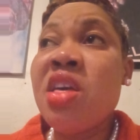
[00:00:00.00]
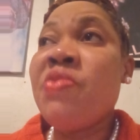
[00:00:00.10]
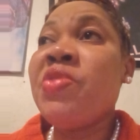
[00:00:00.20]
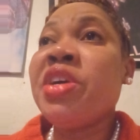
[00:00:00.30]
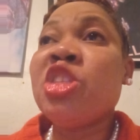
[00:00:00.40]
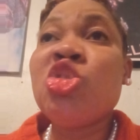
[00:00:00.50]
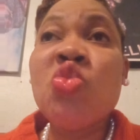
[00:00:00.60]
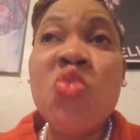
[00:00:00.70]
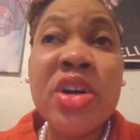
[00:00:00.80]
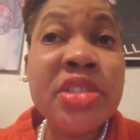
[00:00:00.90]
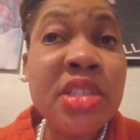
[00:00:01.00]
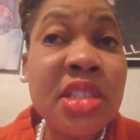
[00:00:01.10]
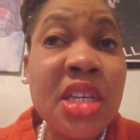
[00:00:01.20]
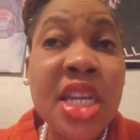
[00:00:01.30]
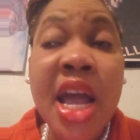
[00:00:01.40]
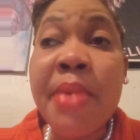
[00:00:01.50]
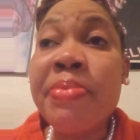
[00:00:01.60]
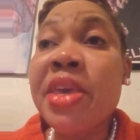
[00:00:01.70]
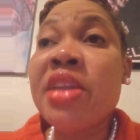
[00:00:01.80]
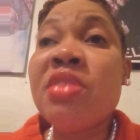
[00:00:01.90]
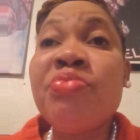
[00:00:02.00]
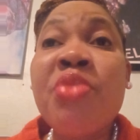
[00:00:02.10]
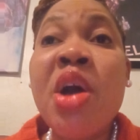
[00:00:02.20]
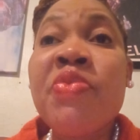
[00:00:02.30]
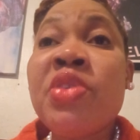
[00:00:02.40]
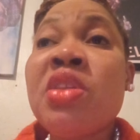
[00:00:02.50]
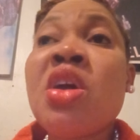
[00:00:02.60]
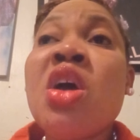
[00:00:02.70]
If it gets to 1 cent, I'm getting profit.